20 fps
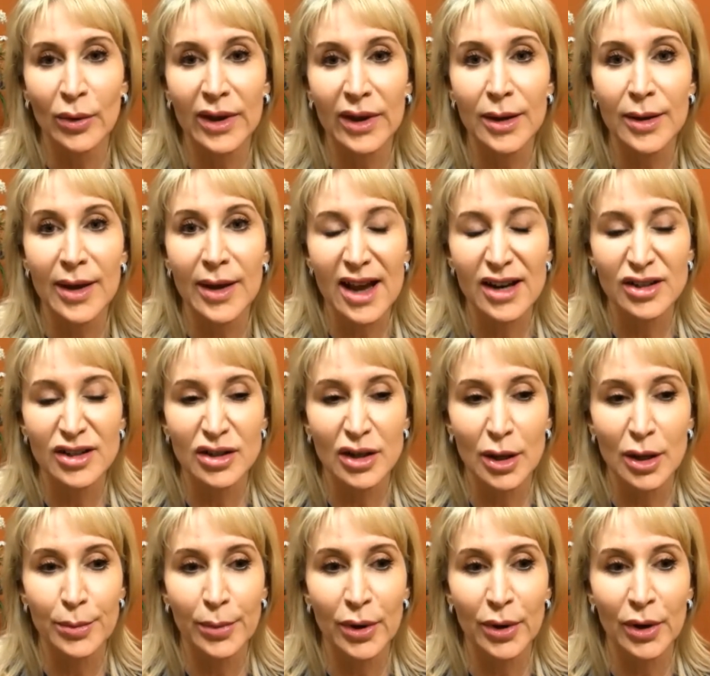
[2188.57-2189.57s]
We
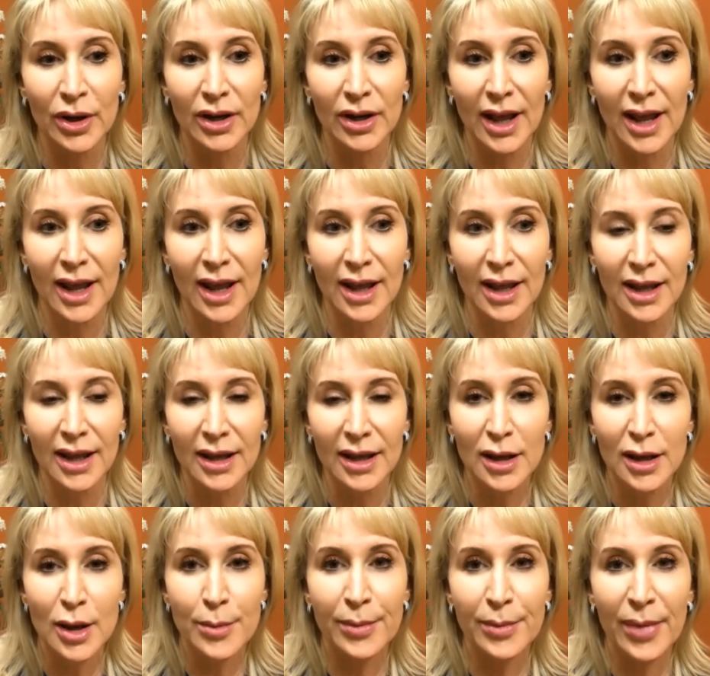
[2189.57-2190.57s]
actually put a
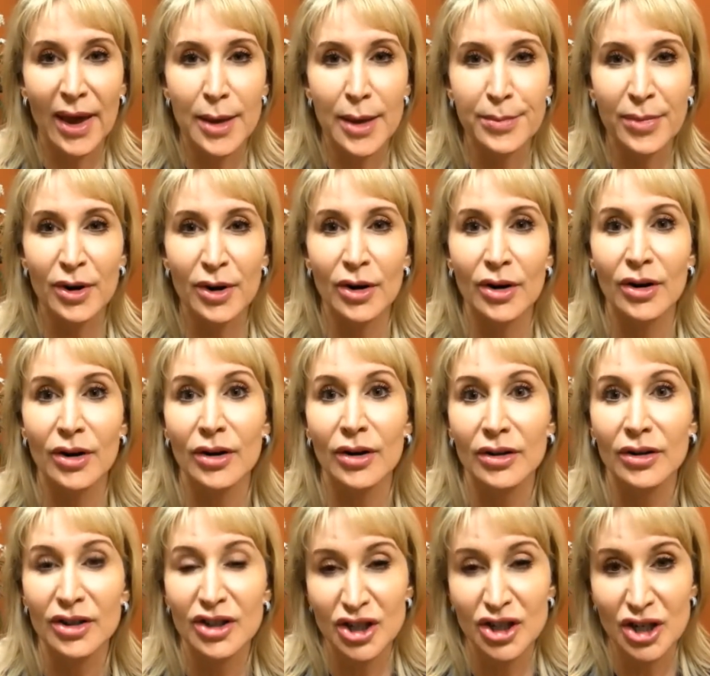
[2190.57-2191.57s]

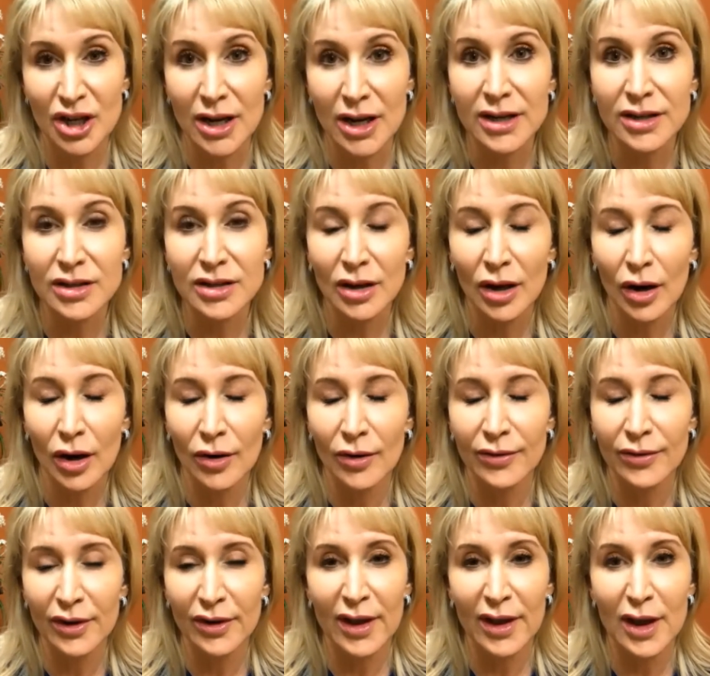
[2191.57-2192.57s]
paper sheet
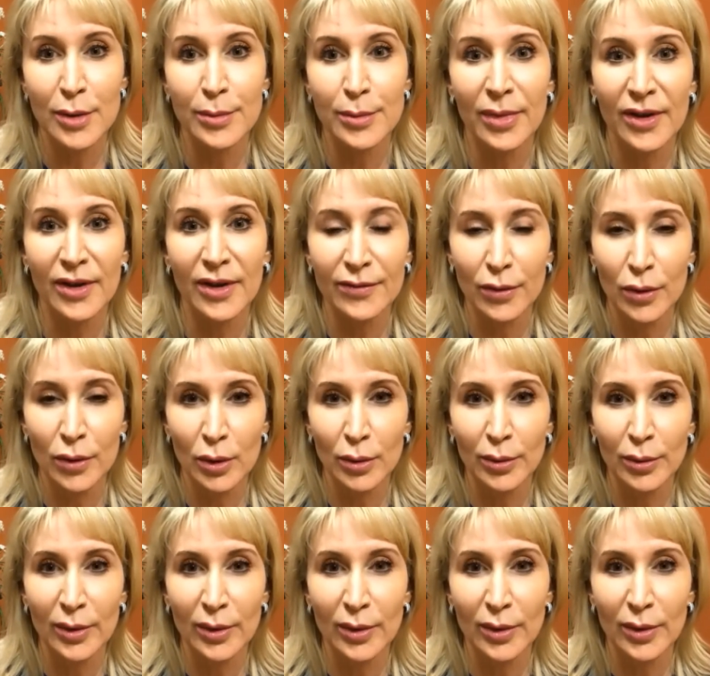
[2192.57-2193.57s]
over them before
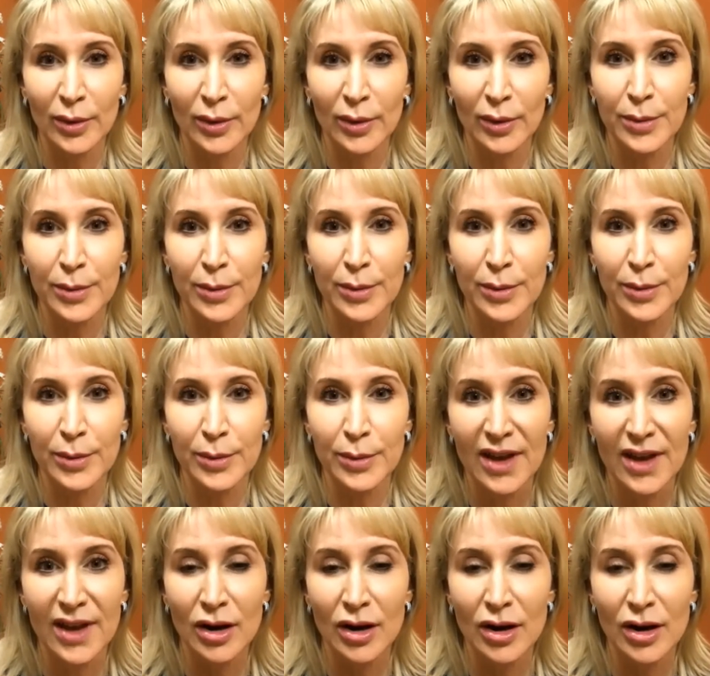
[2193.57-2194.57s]
we put that
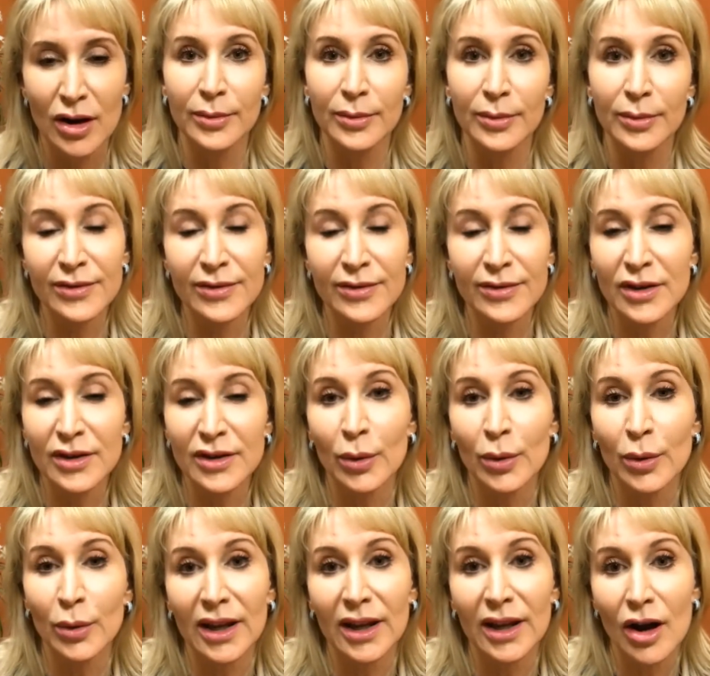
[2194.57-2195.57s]
on, even though
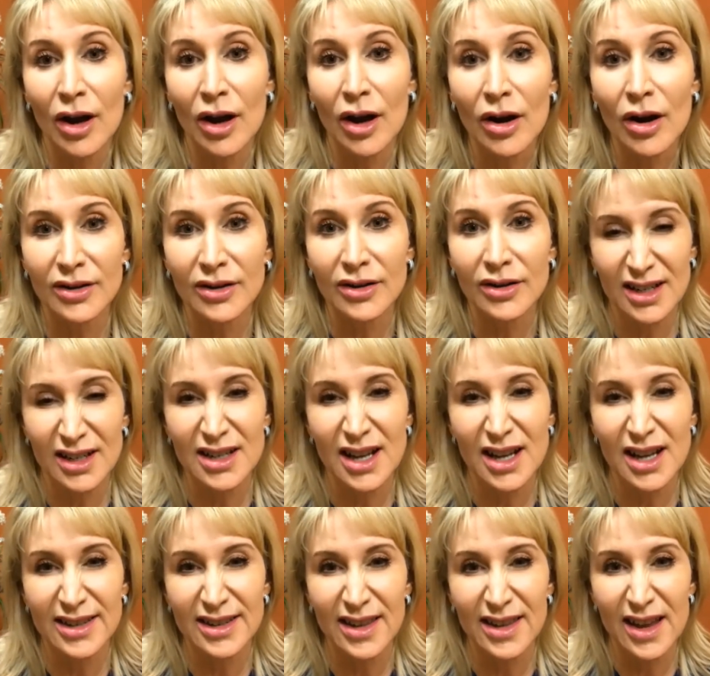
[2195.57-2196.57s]
we are
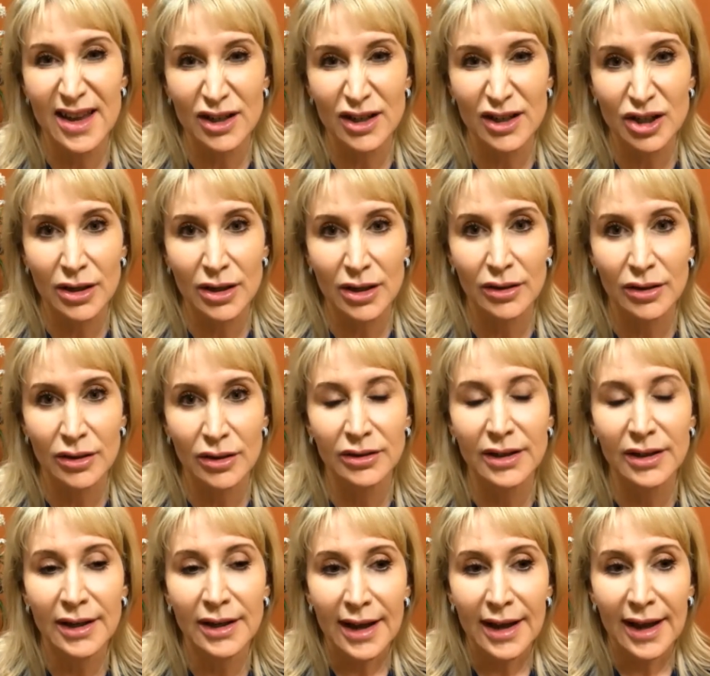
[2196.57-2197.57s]
sanitizing that shield
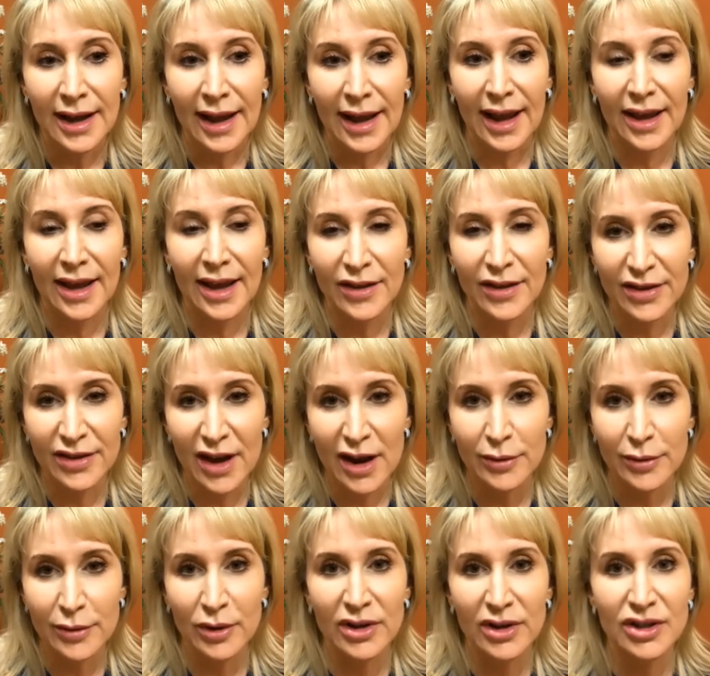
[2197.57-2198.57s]
and the
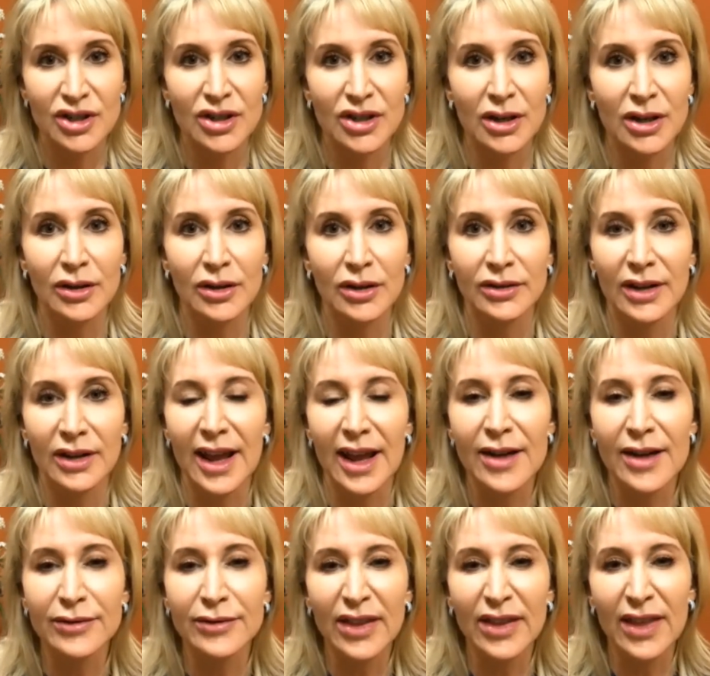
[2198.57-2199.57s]
thyroid shield, and
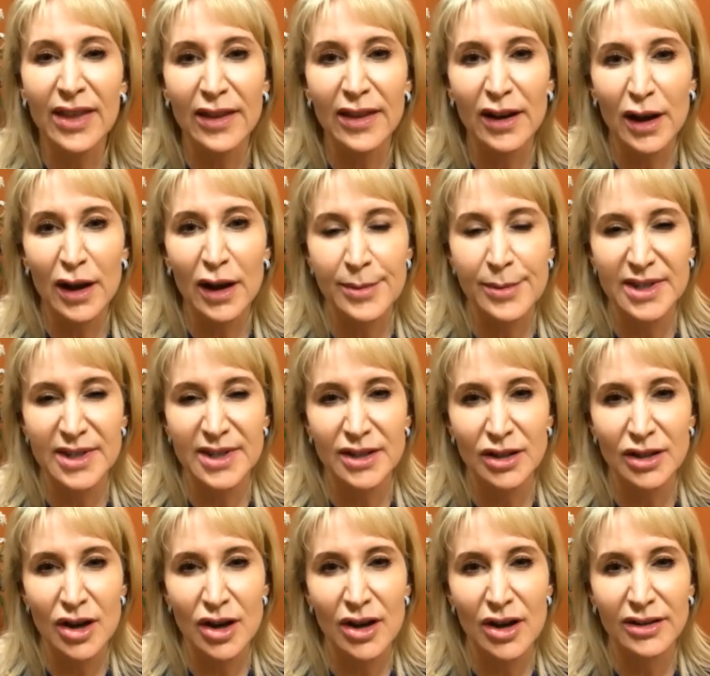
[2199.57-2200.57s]
everything that comes
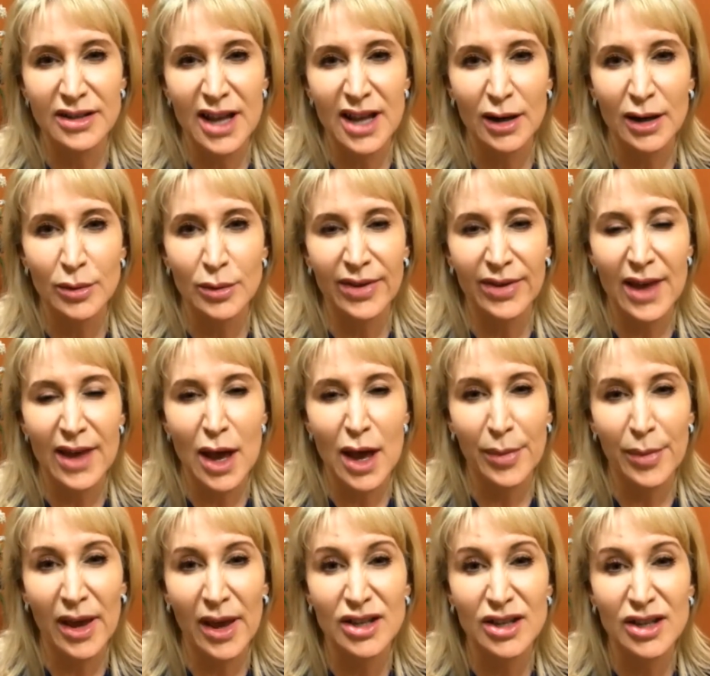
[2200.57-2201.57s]
into contact with that
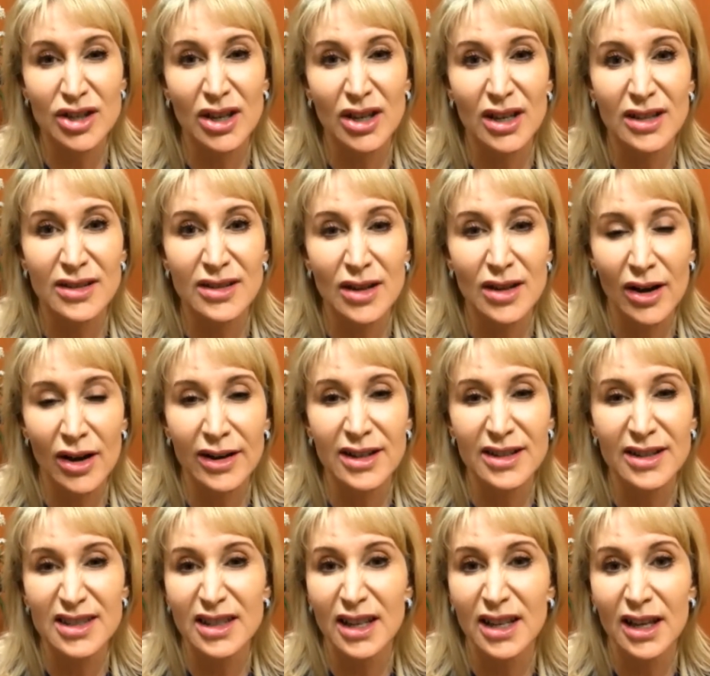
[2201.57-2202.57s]
patient is
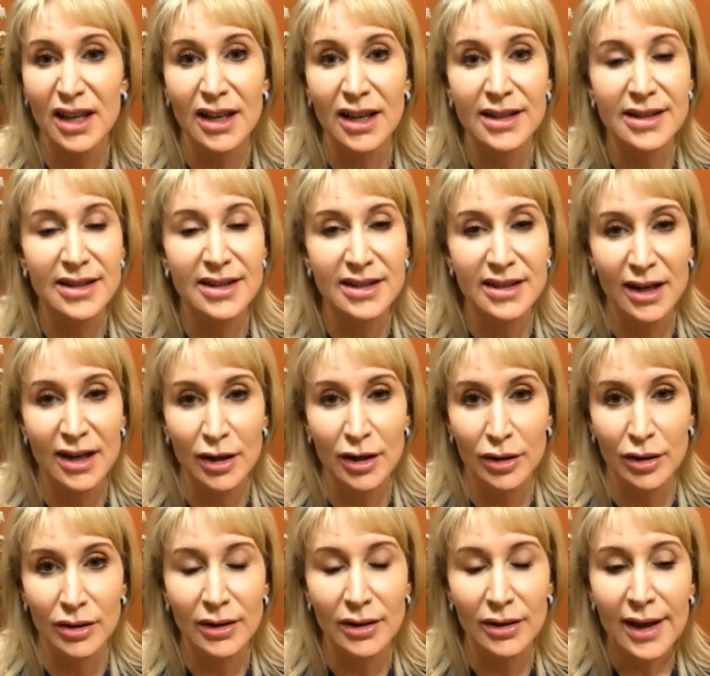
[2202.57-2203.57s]
honestly
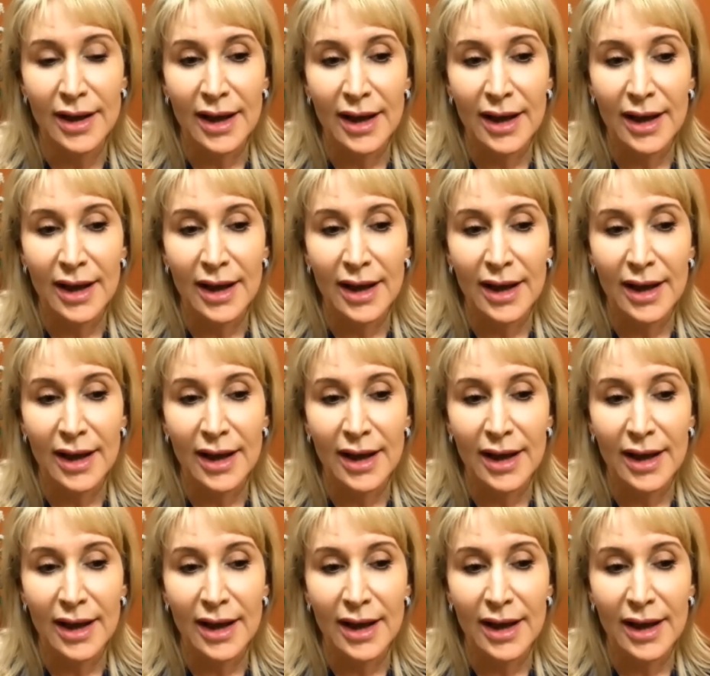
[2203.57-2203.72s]
sterile.